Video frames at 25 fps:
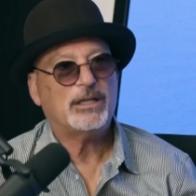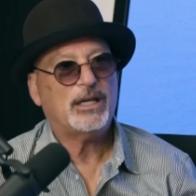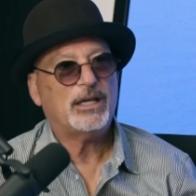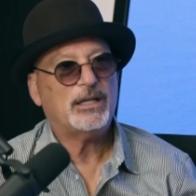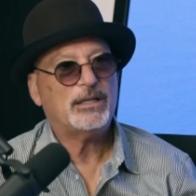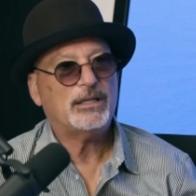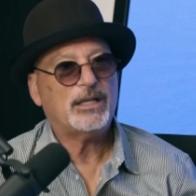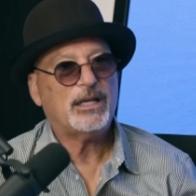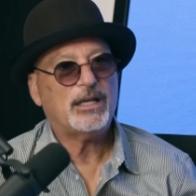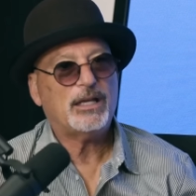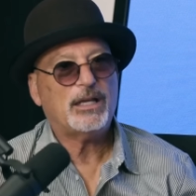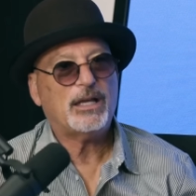
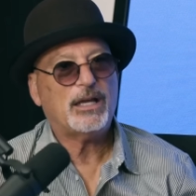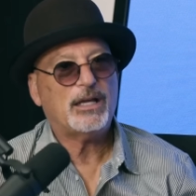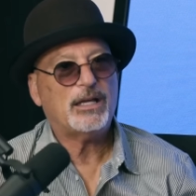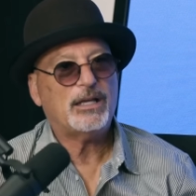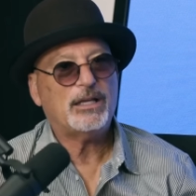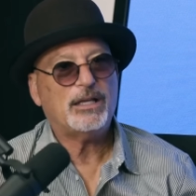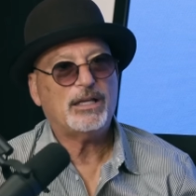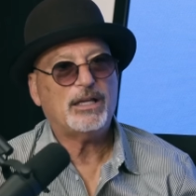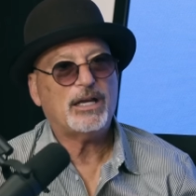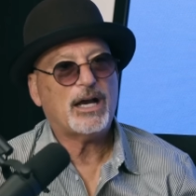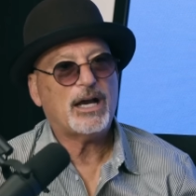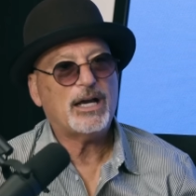And that, uh,
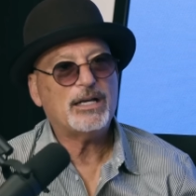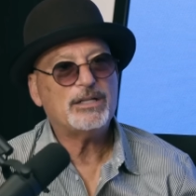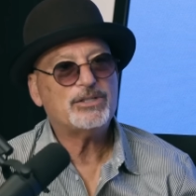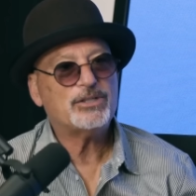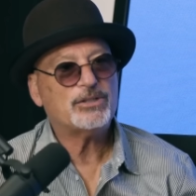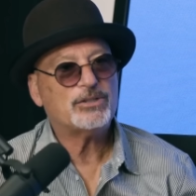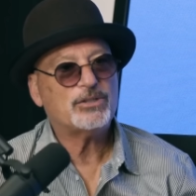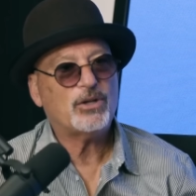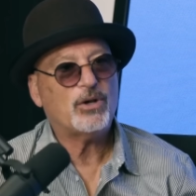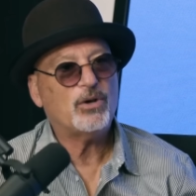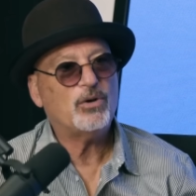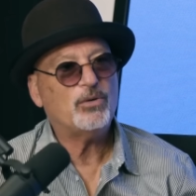I
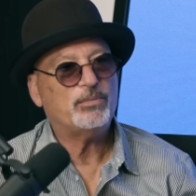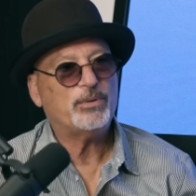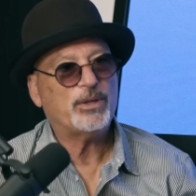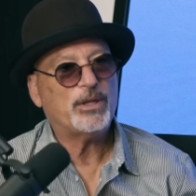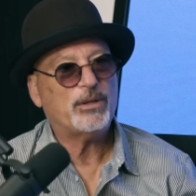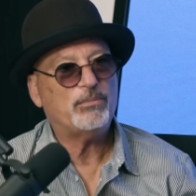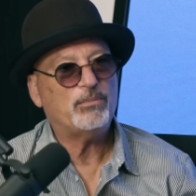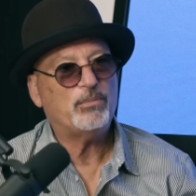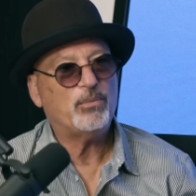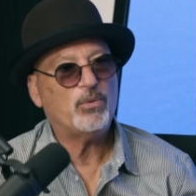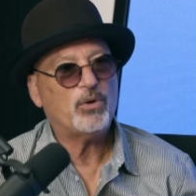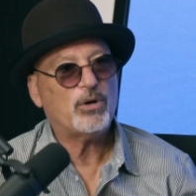just hope
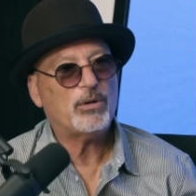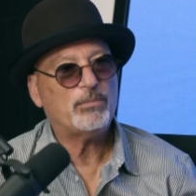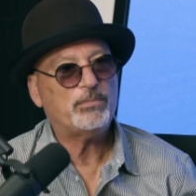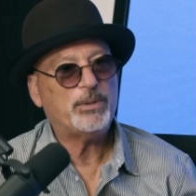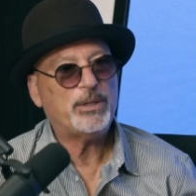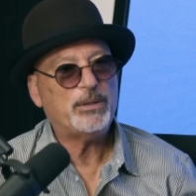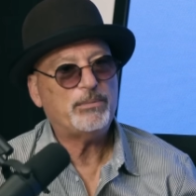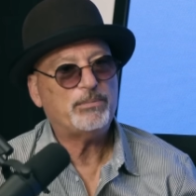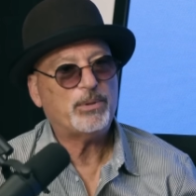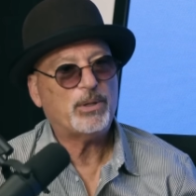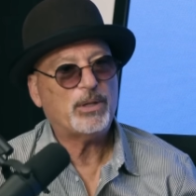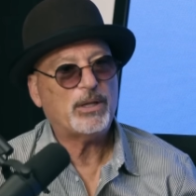that more
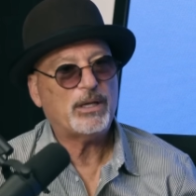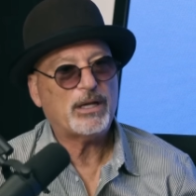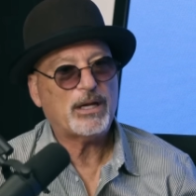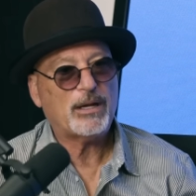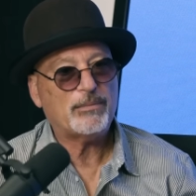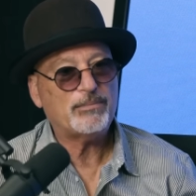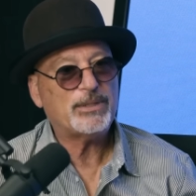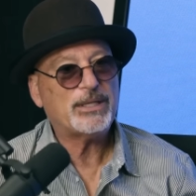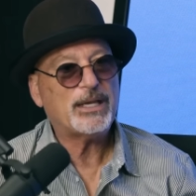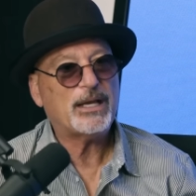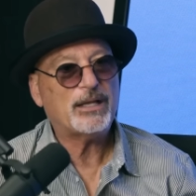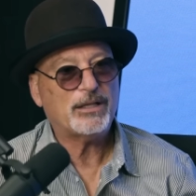people, and
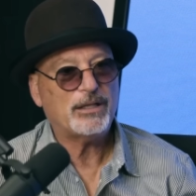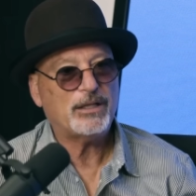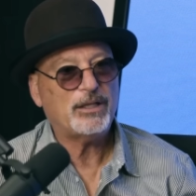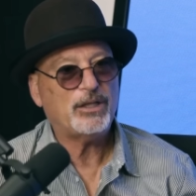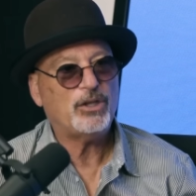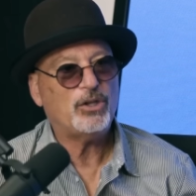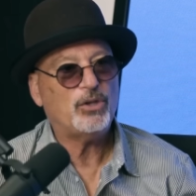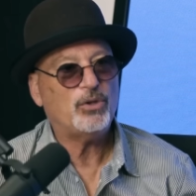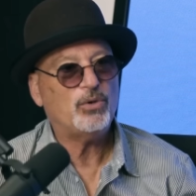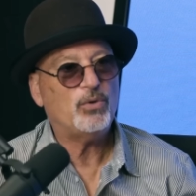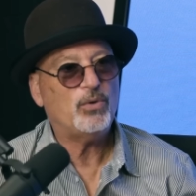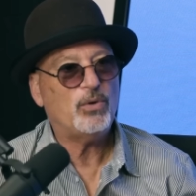I'm telling
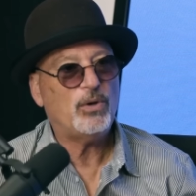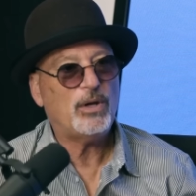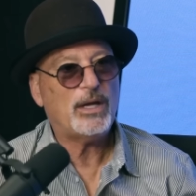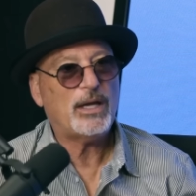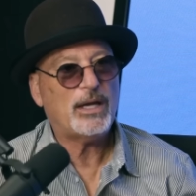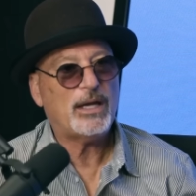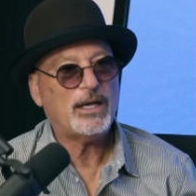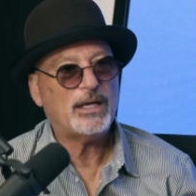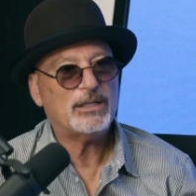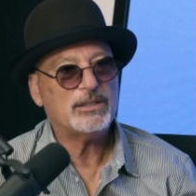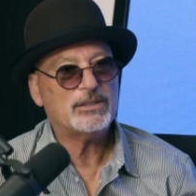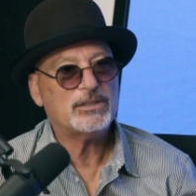you
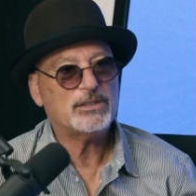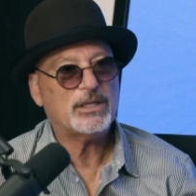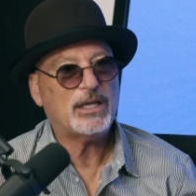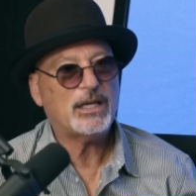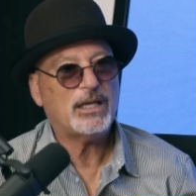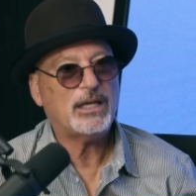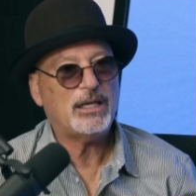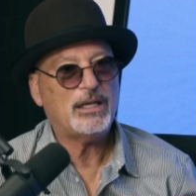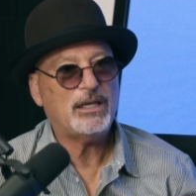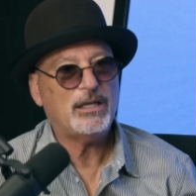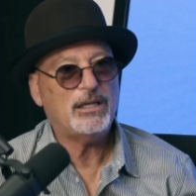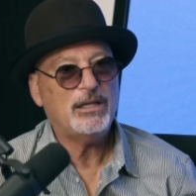as
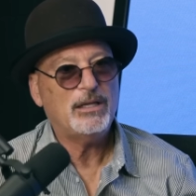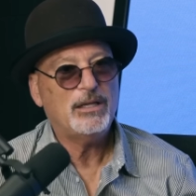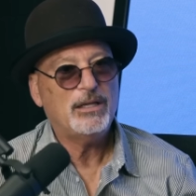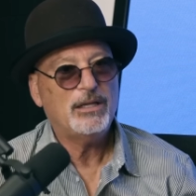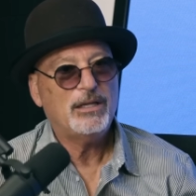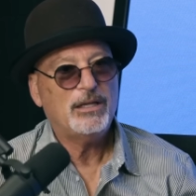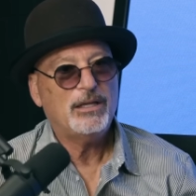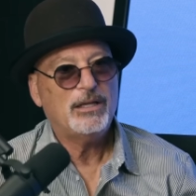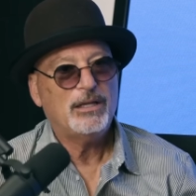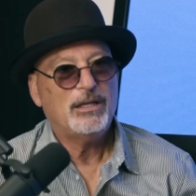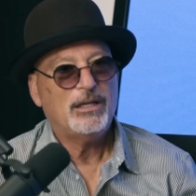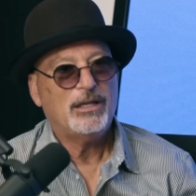a,
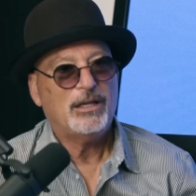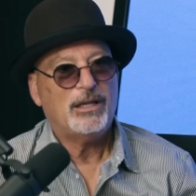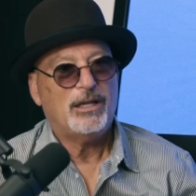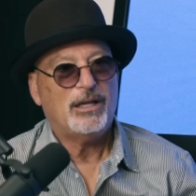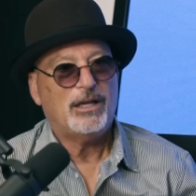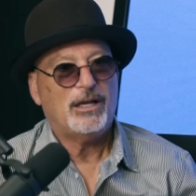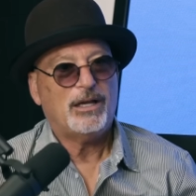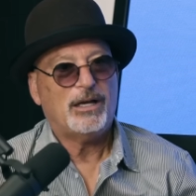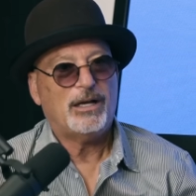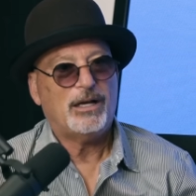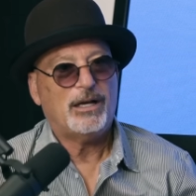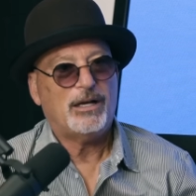
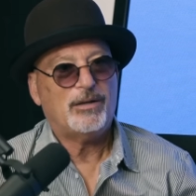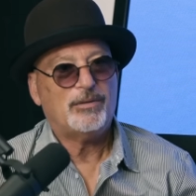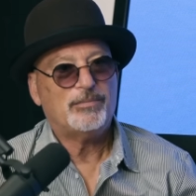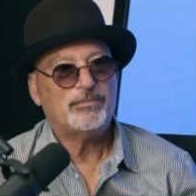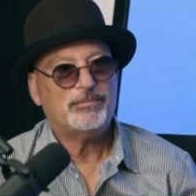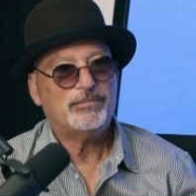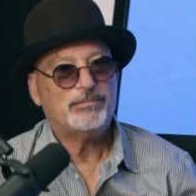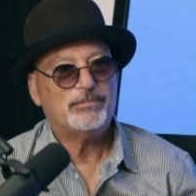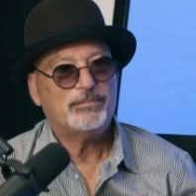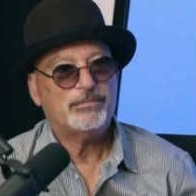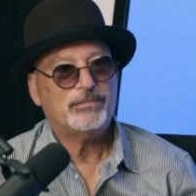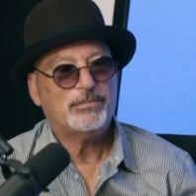
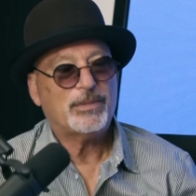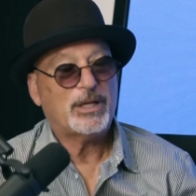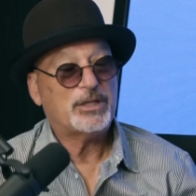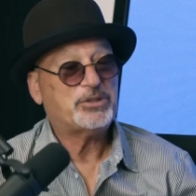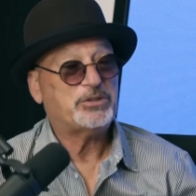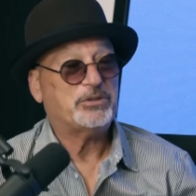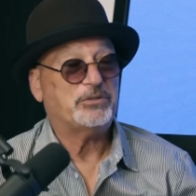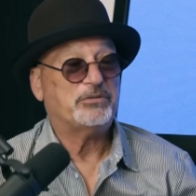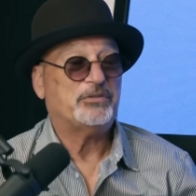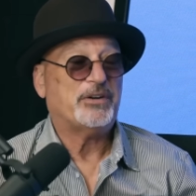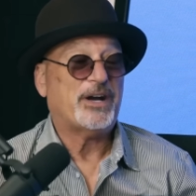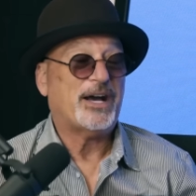um, a
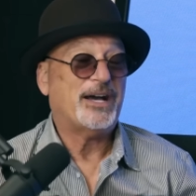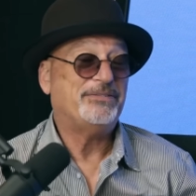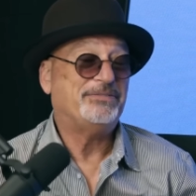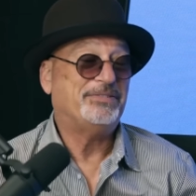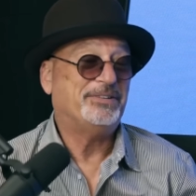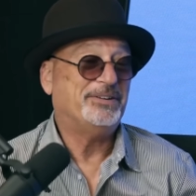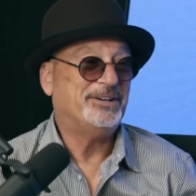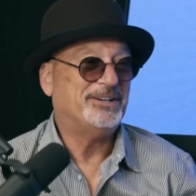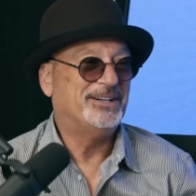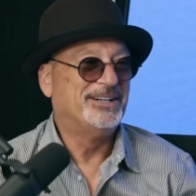survivor,